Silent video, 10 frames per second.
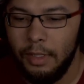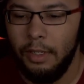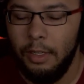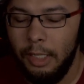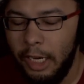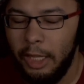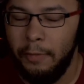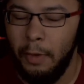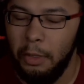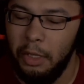I get the
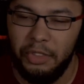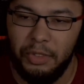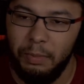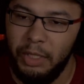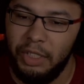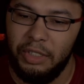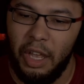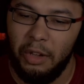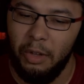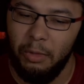feeling this music not
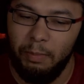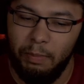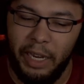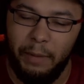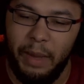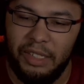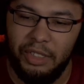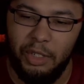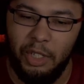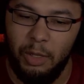gonna make it past YouTube.